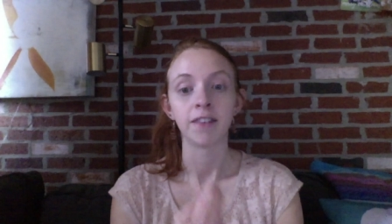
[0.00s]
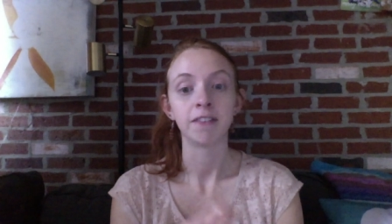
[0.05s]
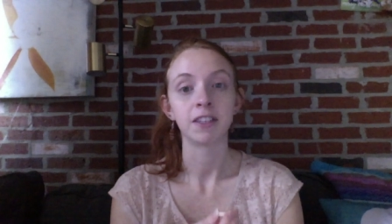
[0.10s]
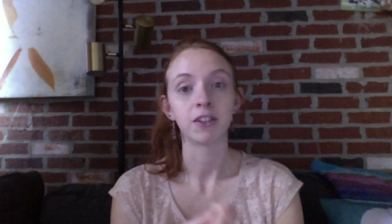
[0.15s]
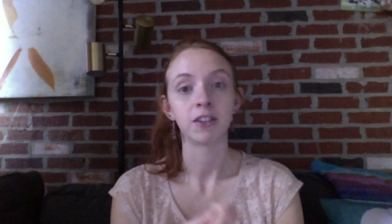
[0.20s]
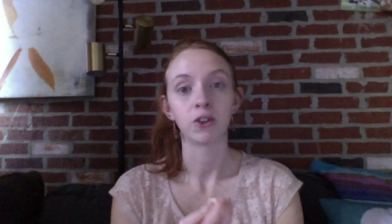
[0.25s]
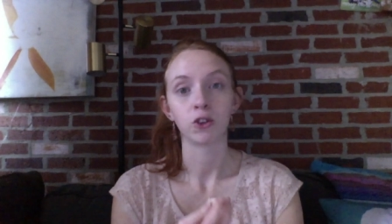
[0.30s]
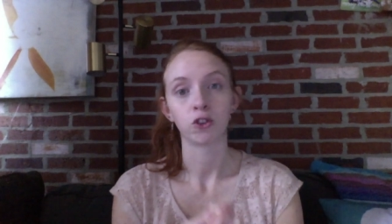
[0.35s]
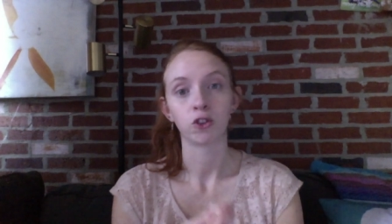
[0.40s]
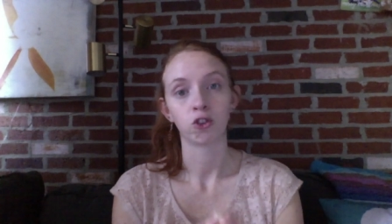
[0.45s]
the
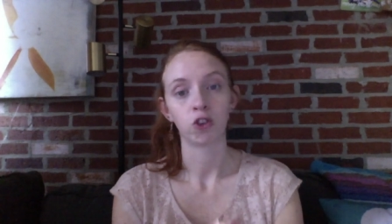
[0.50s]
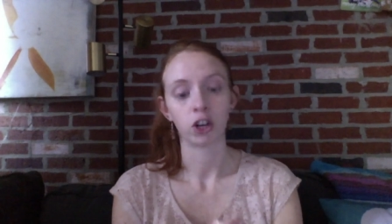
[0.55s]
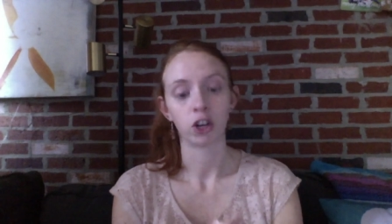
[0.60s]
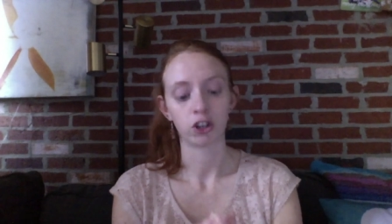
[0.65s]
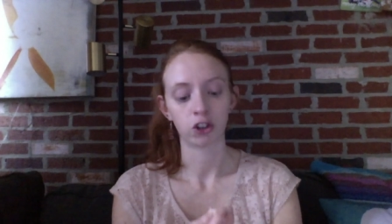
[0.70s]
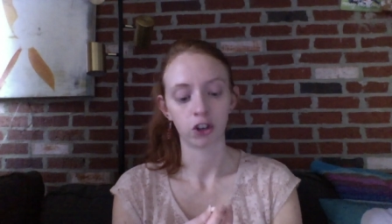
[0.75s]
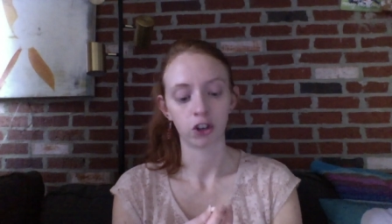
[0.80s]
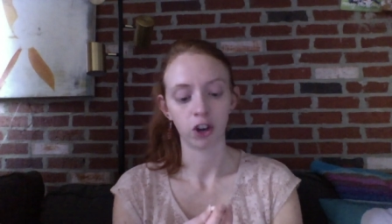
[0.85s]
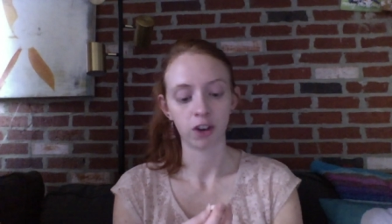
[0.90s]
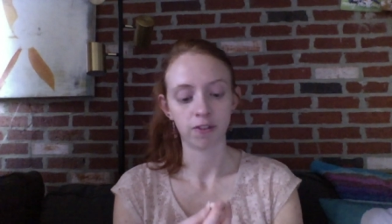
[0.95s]
physical
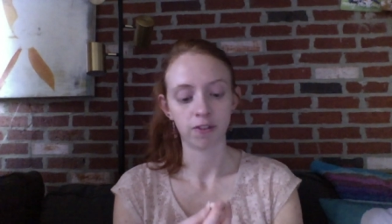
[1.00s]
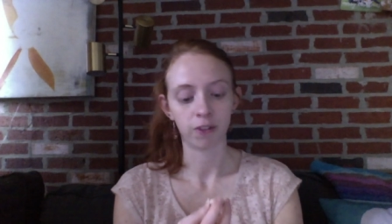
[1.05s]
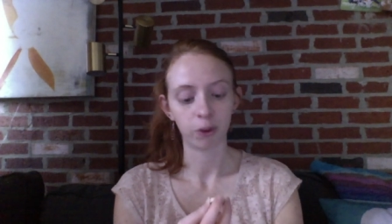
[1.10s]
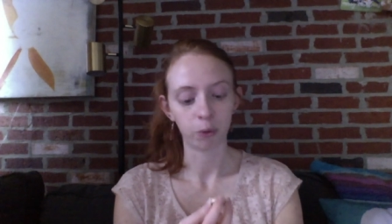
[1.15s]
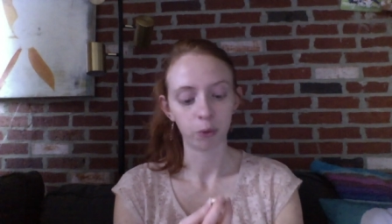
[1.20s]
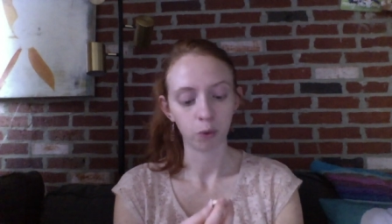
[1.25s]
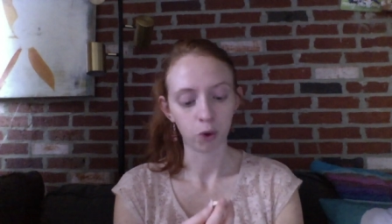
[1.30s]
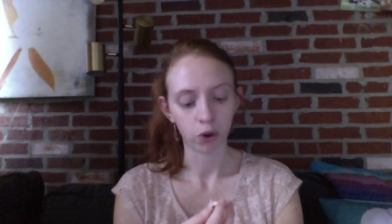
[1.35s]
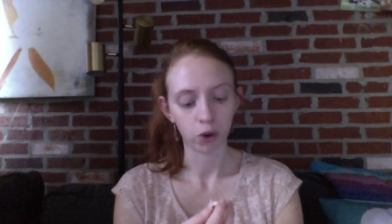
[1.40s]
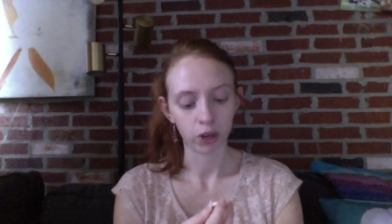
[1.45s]
structure of
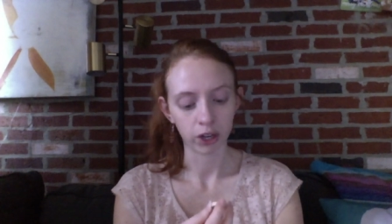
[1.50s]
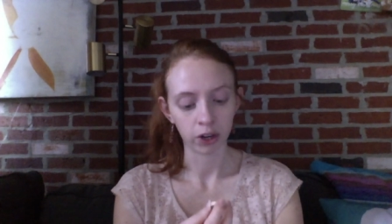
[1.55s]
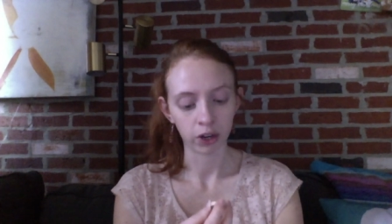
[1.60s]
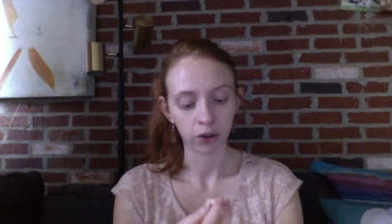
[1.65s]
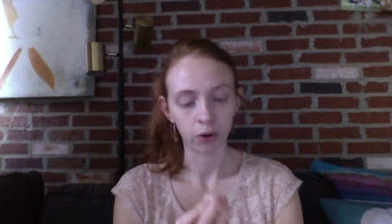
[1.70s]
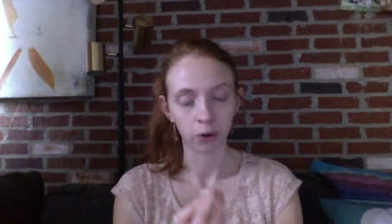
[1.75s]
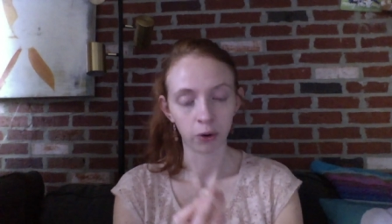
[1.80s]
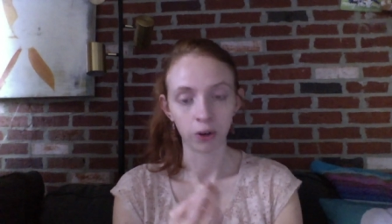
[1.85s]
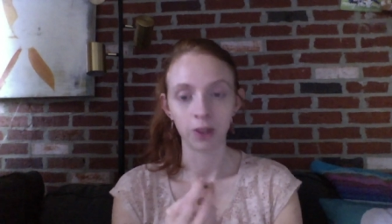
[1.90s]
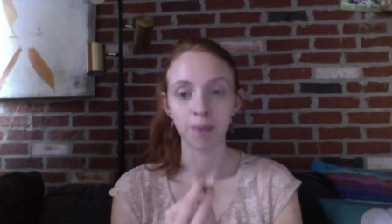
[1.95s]
the wood
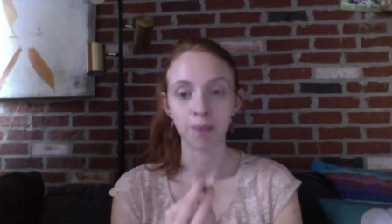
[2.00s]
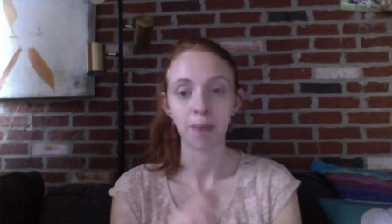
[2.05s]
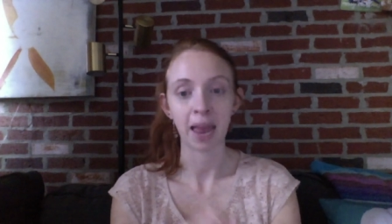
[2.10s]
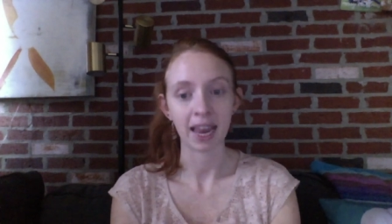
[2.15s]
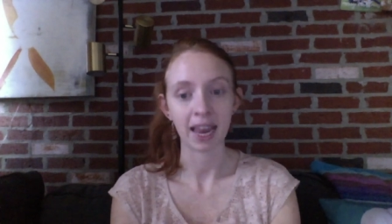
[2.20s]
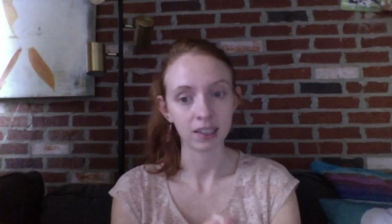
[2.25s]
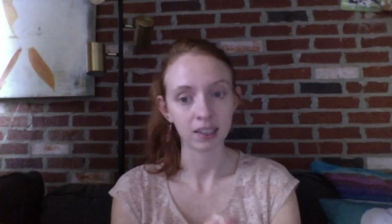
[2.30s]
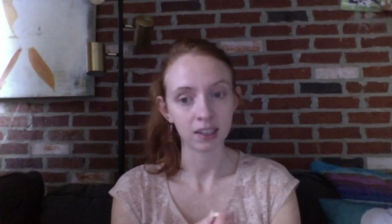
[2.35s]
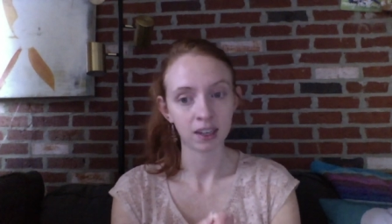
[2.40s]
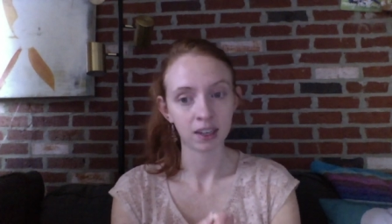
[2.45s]
or the
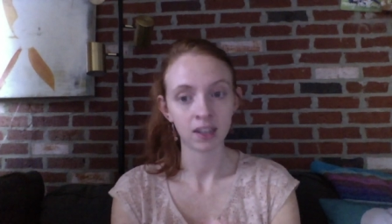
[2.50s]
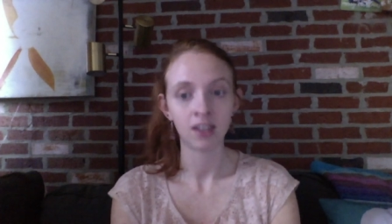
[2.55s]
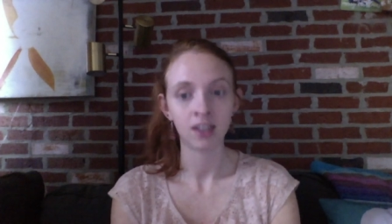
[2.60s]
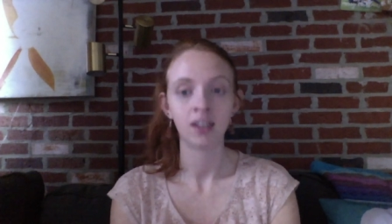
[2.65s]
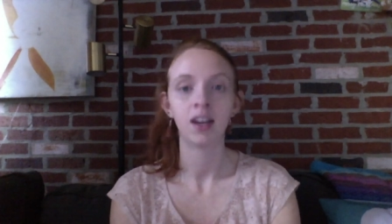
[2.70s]
paint,